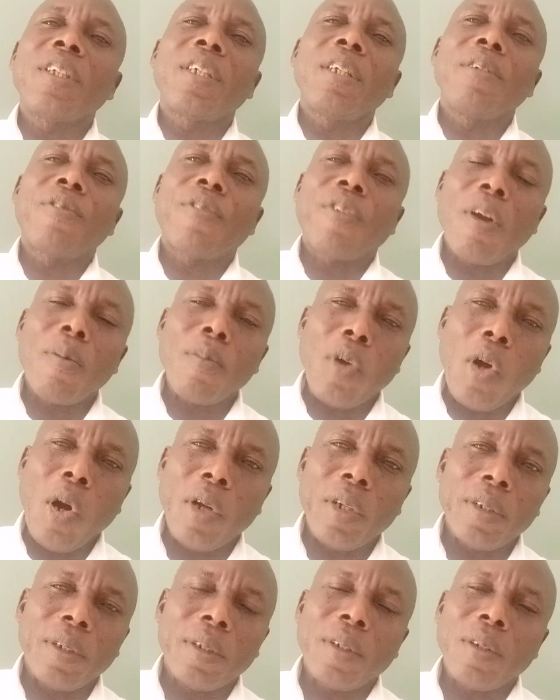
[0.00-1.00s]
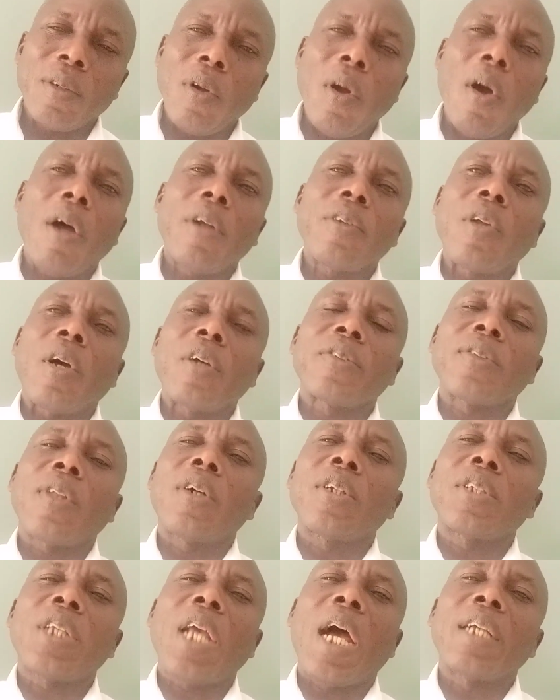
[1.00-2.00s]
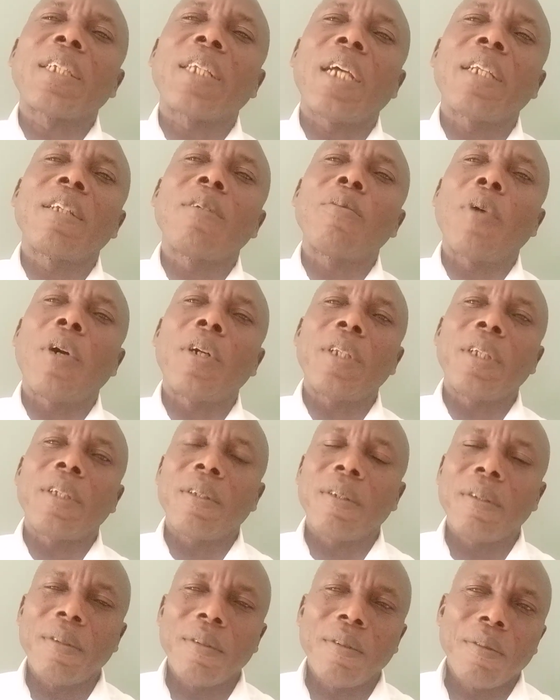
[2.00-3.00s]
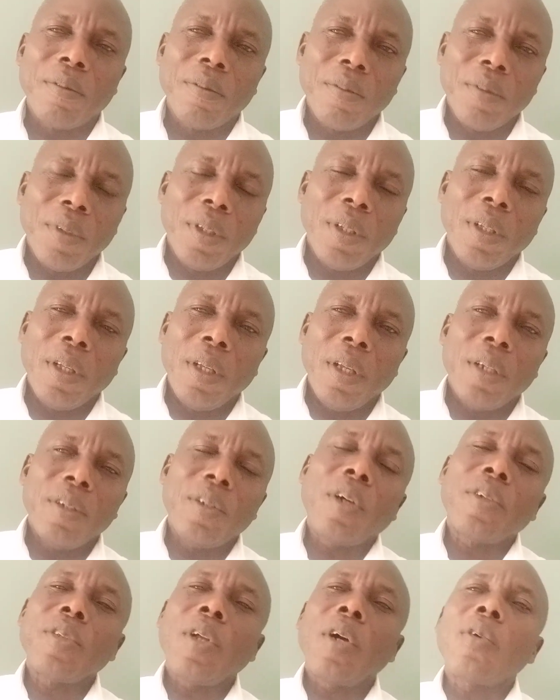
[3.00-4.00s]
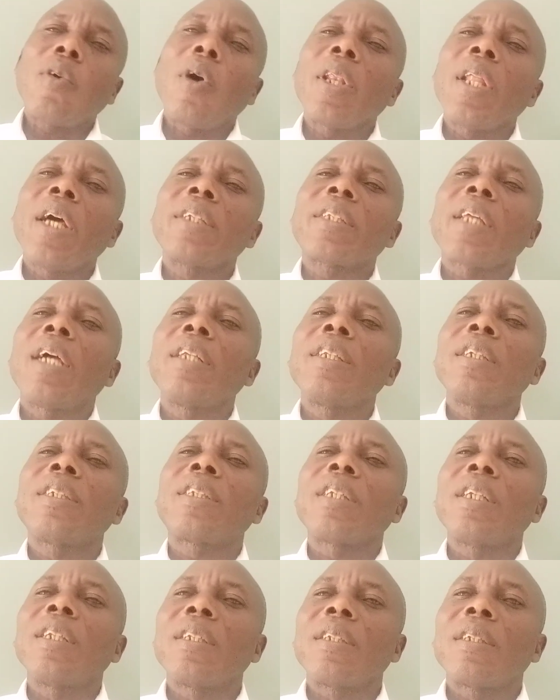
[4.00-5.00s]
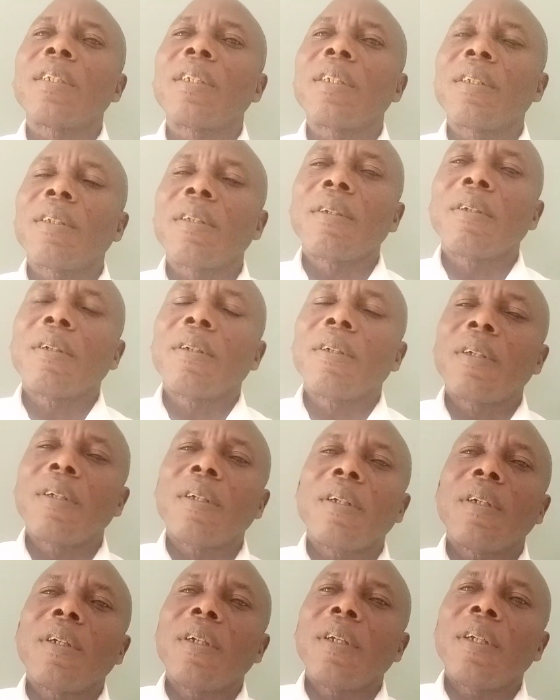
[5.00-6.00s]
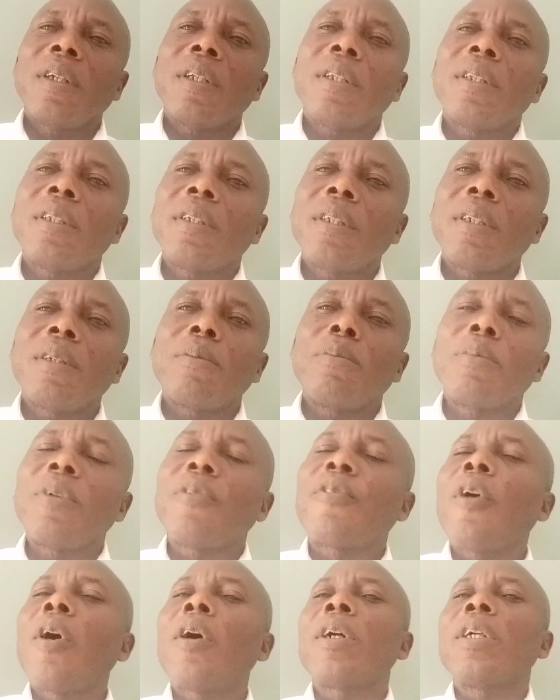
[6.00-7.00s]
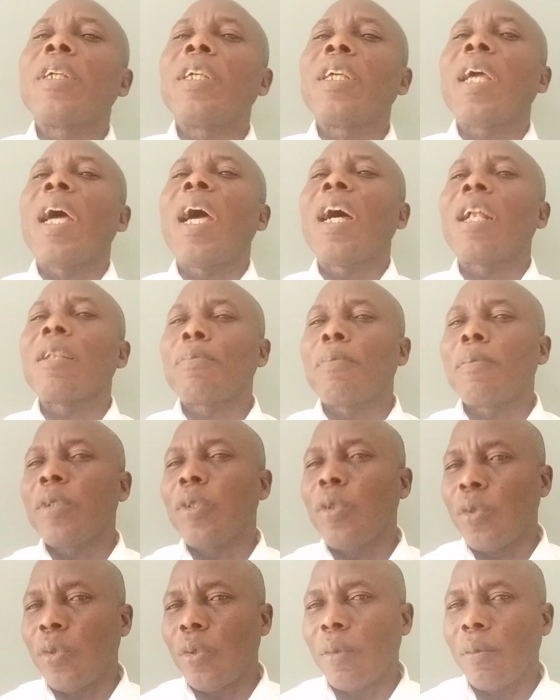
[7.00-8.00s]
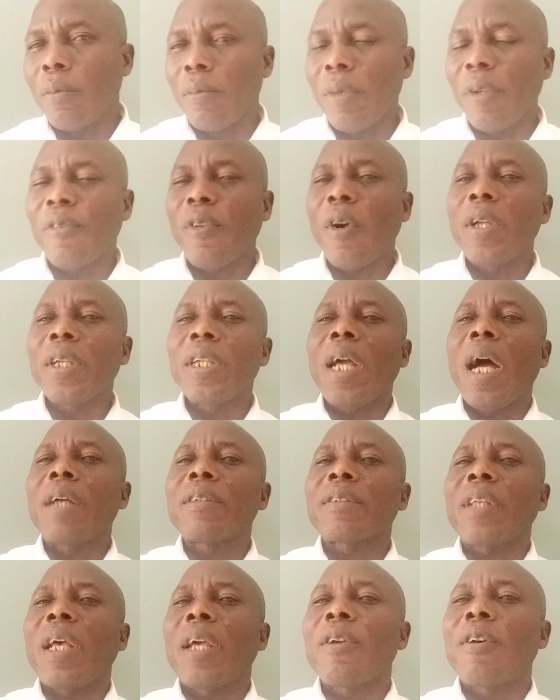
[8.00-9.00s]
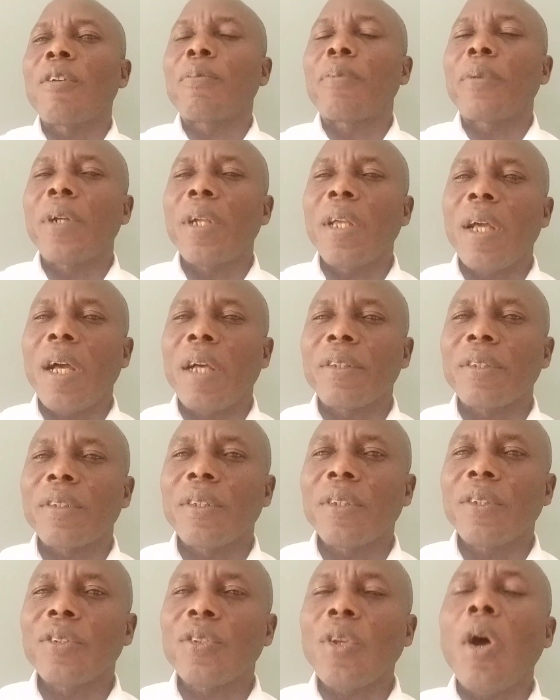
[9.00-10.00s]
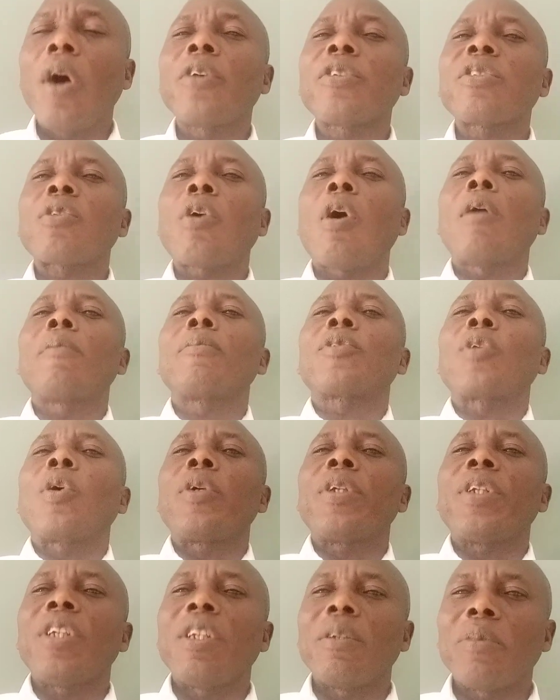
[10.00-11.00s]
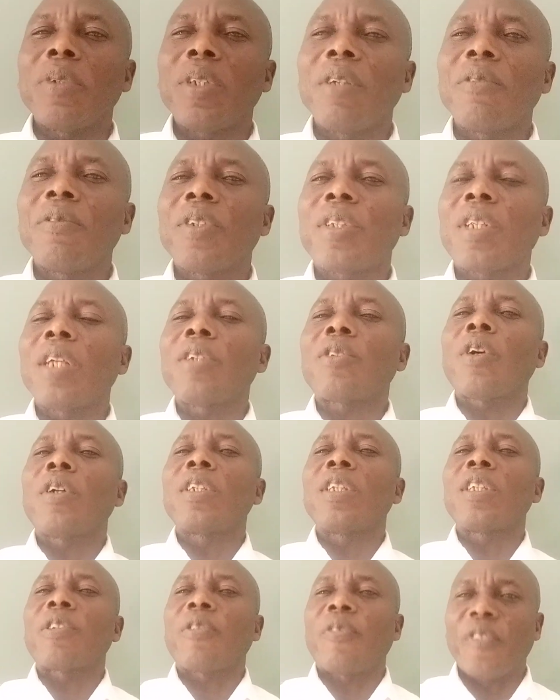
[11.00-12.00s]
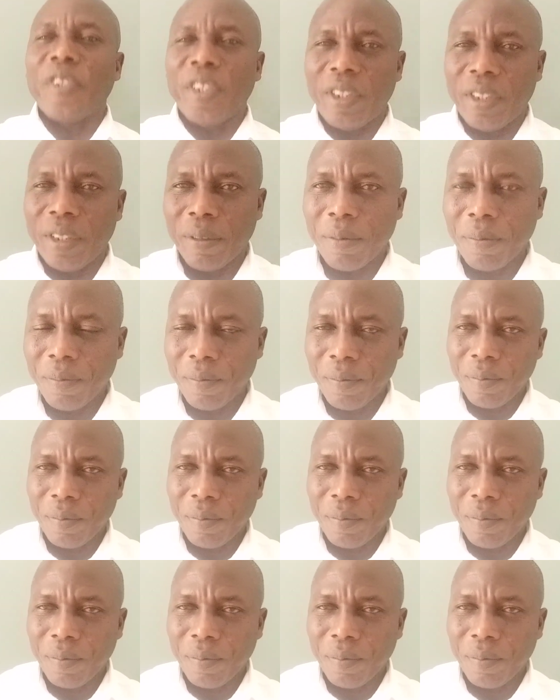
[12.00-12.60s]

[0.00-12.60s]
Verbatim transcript: gift from God. God does not charge anybody, does not collect anything before He help you, before He answer your prayers. Just come to Him. The invitation is free.